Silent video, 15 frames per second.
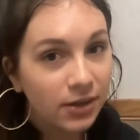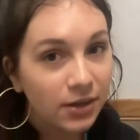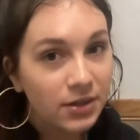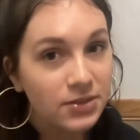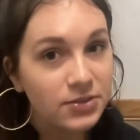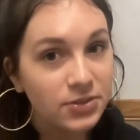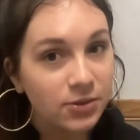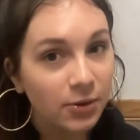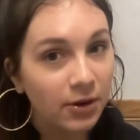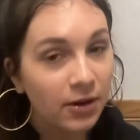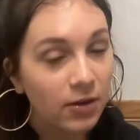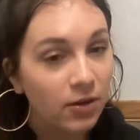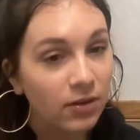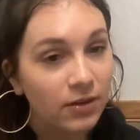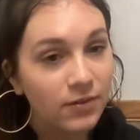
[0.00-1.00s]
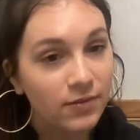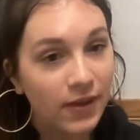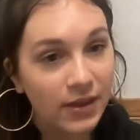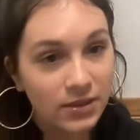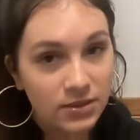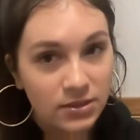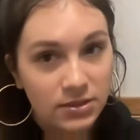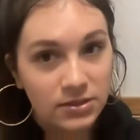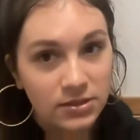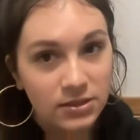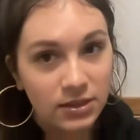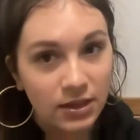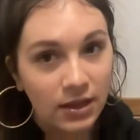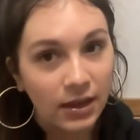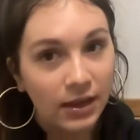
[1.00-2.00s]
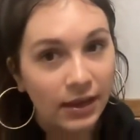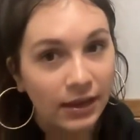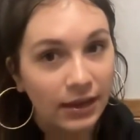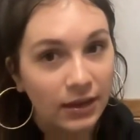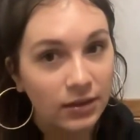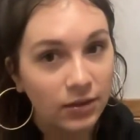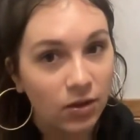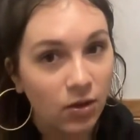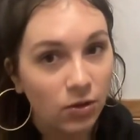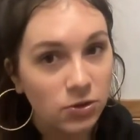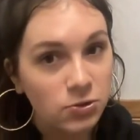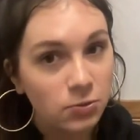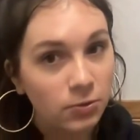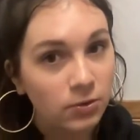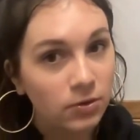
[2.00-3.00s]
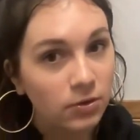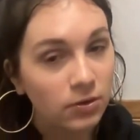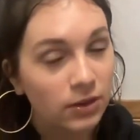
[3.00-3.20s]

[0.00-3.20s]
historical events and cultural